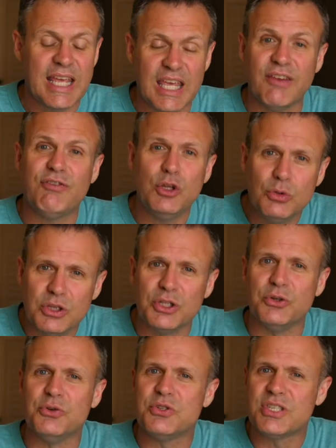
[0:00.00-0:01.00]
if you
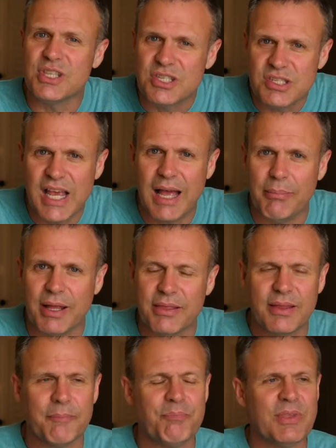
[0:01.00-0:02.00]
lose the
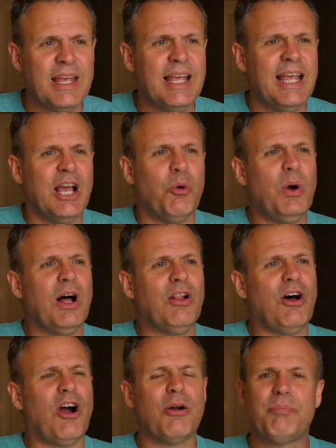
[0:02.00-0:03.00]
Sabbath.
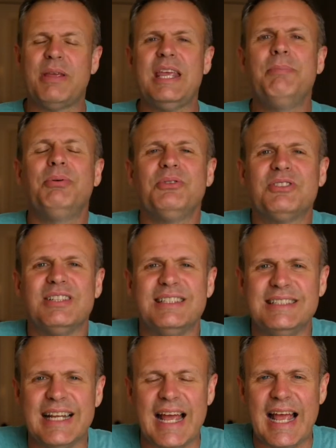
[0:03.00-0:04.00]
Well, are people
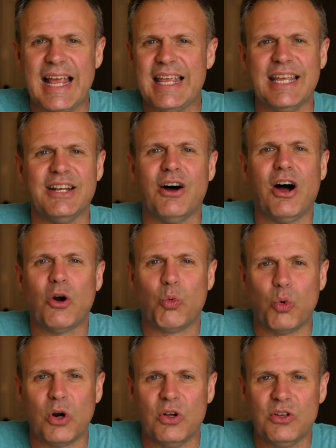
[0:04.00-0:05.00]
today in our
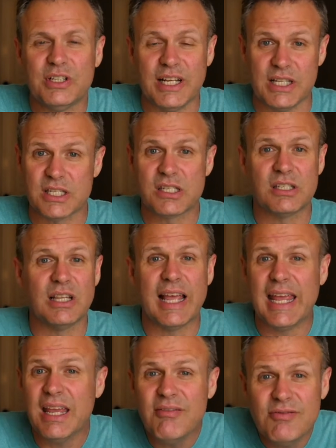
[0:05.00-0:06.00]
world
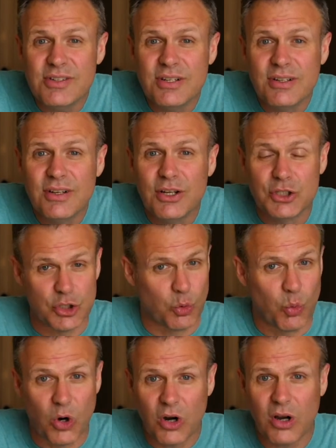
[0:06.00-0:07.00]
enslaved to
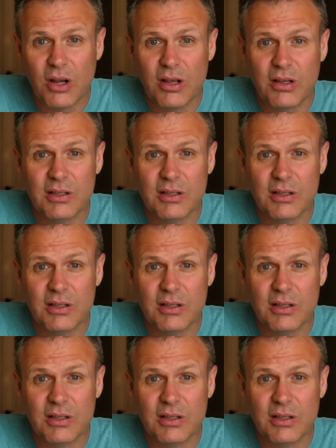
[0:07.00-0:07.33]
work?